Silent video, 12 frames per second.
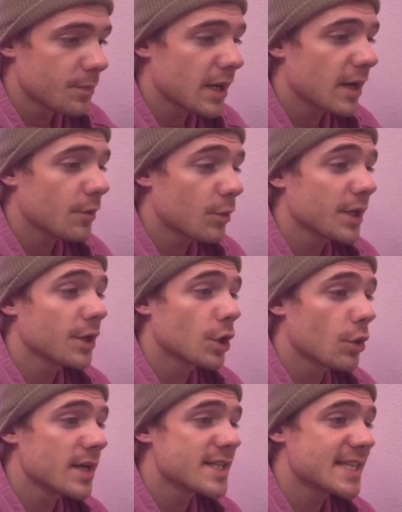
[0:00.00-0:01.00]
But what you're
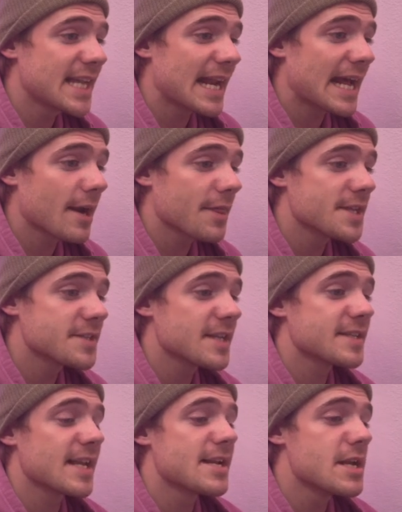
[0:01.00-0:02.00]
going to get out of
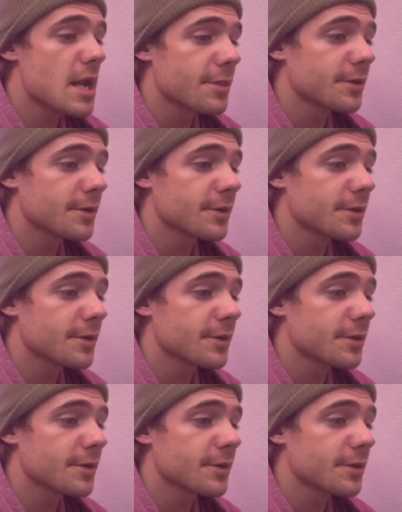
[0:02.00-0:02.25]
this is another